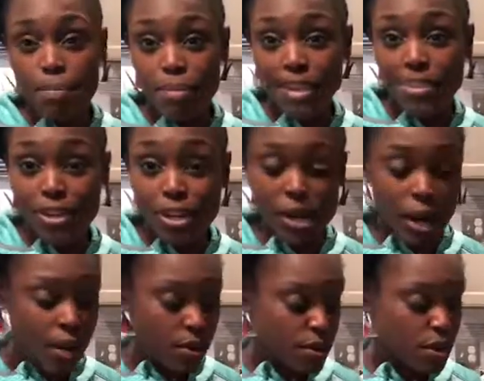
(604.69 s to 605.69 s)
But there you
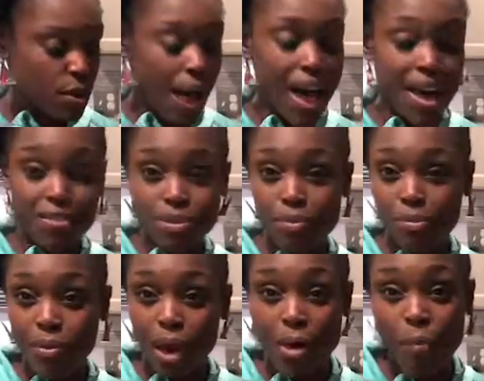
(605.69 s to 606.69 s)
go.
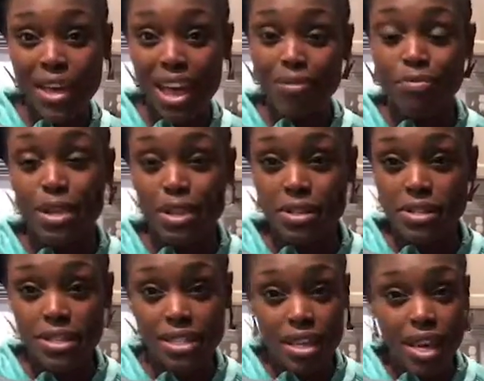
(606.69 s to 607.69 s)
We have
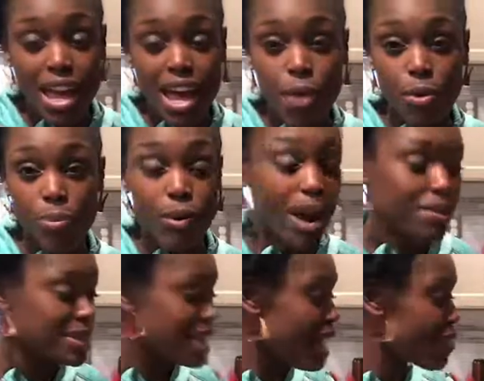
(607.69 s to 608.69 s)
meals, and we're
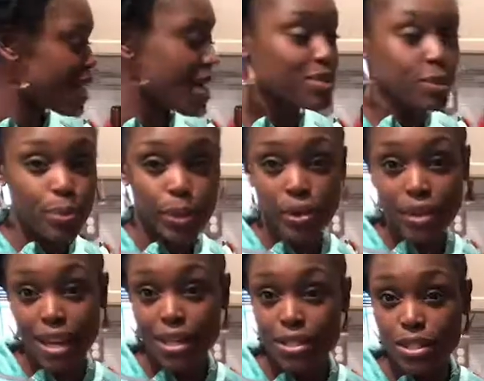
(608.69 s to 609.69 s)
prepped, and we have some boiled
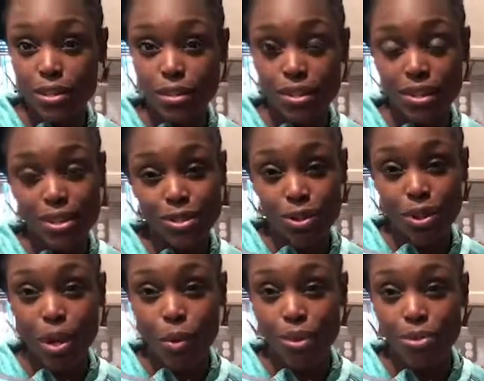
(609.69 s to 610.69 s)
eggs too. So that's going to
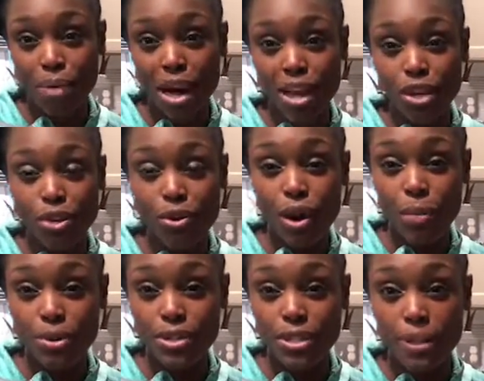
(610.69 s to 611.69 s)
go with my
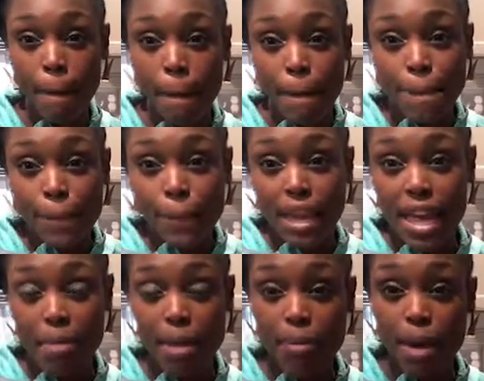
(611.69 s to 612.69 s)
cucumbers
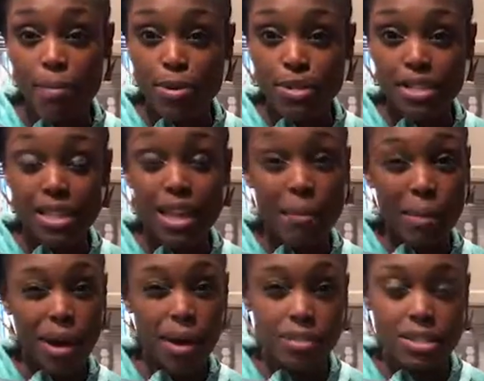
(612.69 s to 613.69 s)
and my peppers and my
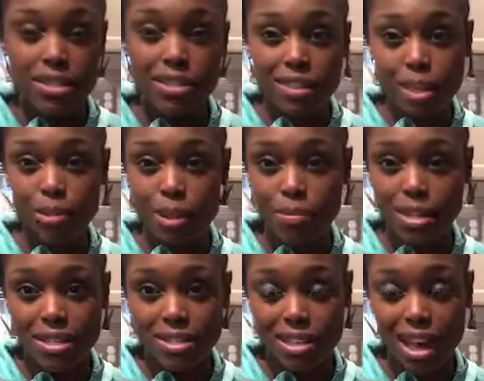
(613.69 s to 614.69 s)
hummus, and that's going to
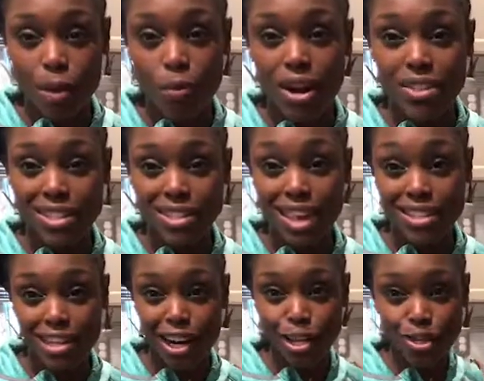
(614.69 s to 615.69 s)
be a snack, one of the snacks
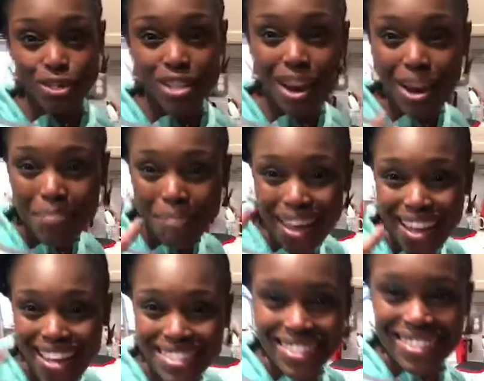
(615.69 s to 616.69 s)
that I use. All right, bye
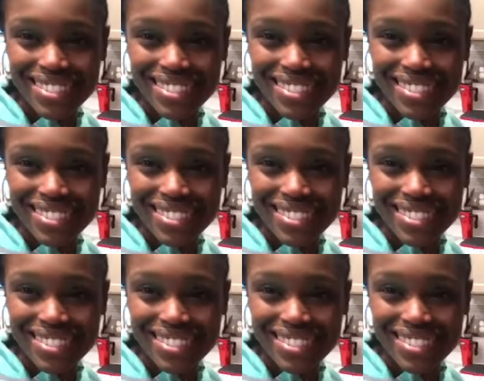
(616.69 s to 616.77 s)
guys.